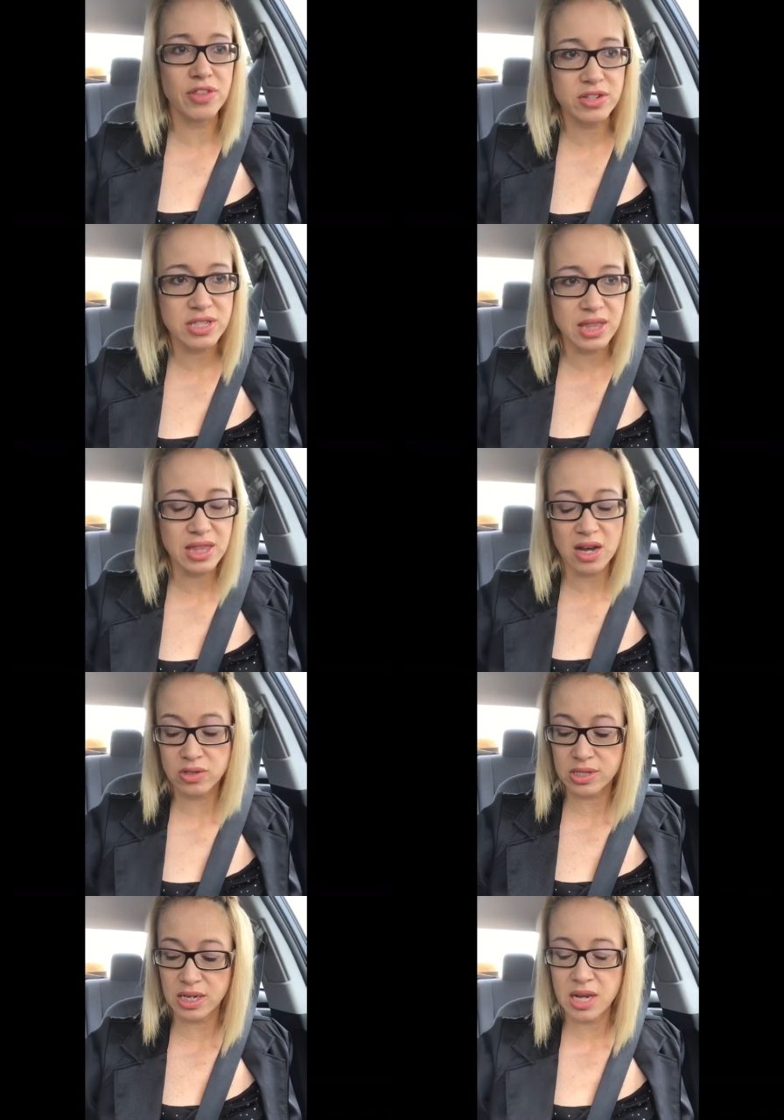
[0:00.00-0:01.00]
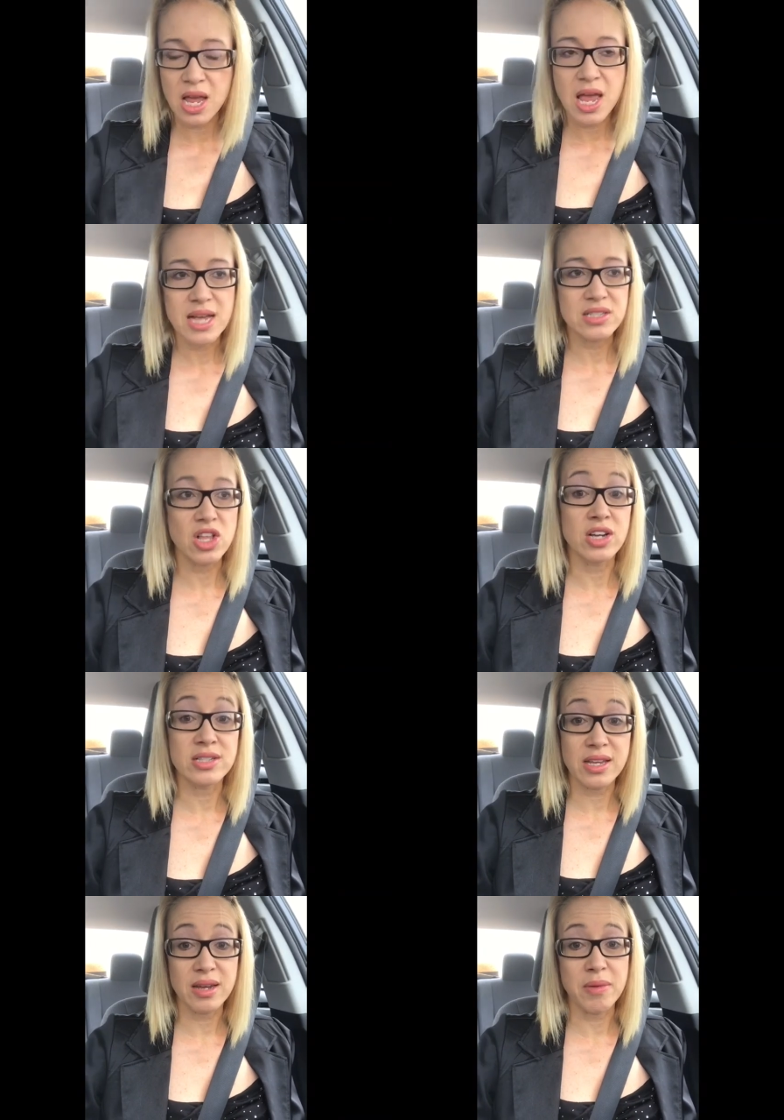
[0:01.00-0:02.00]
13,000 as long
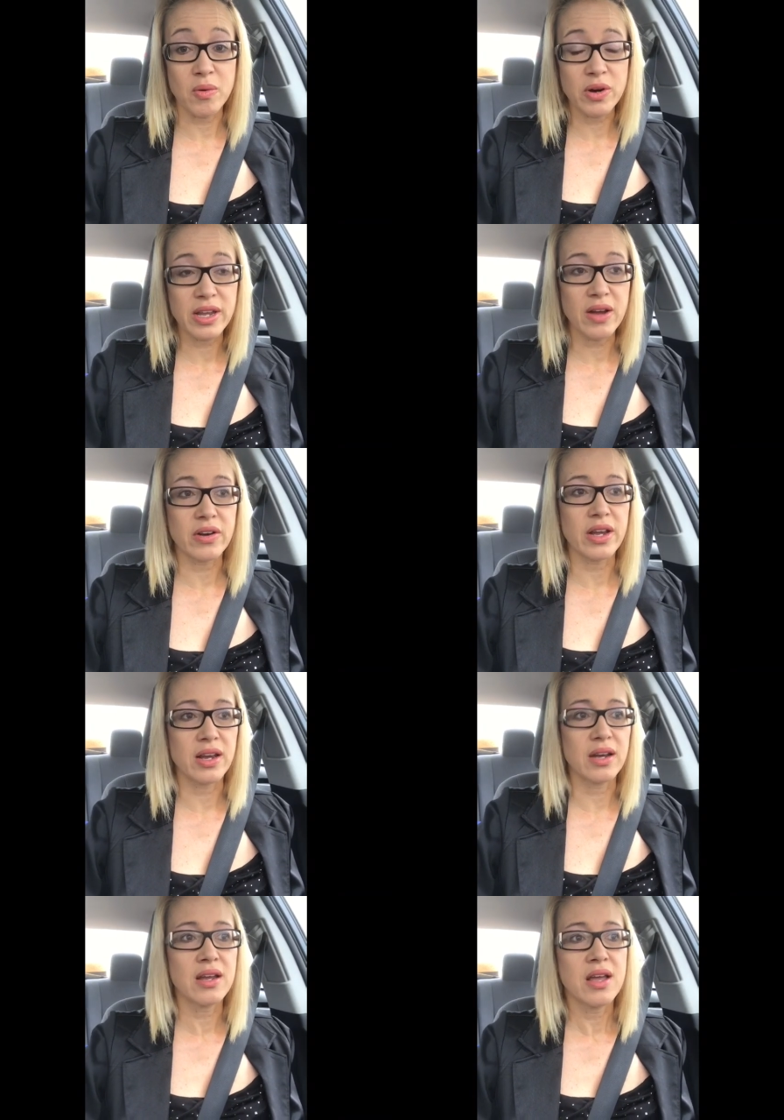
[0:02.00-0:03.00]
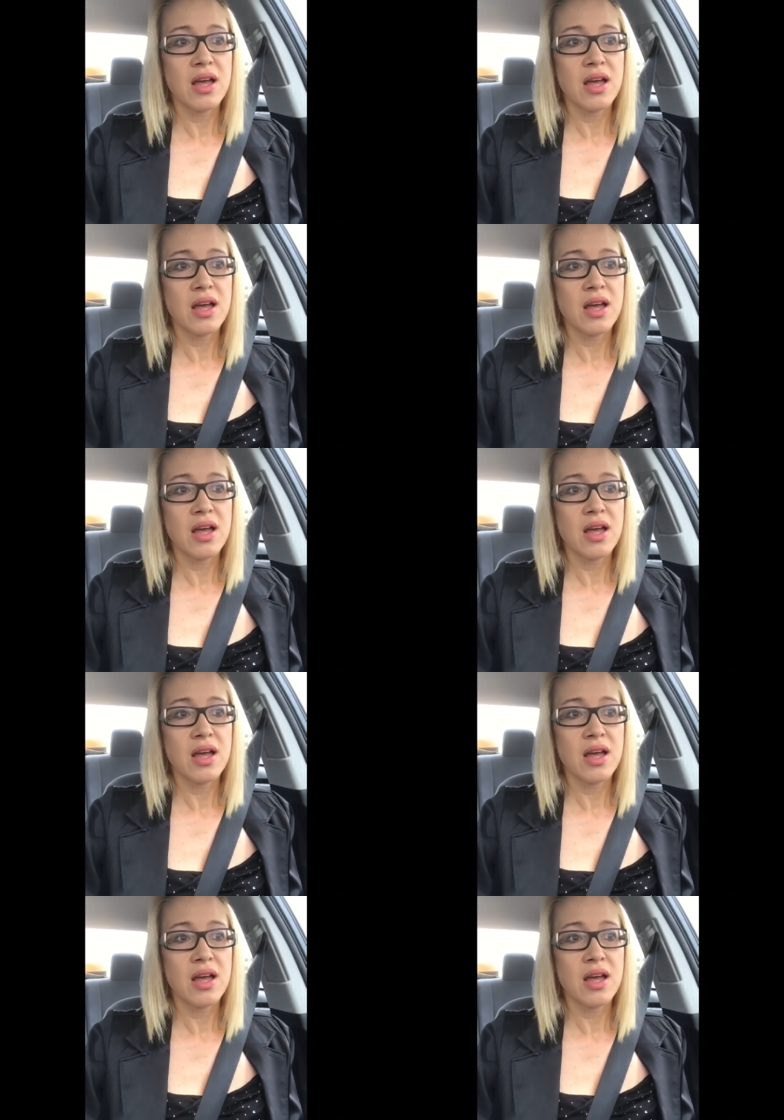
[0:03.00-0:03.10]
as I get my workout in.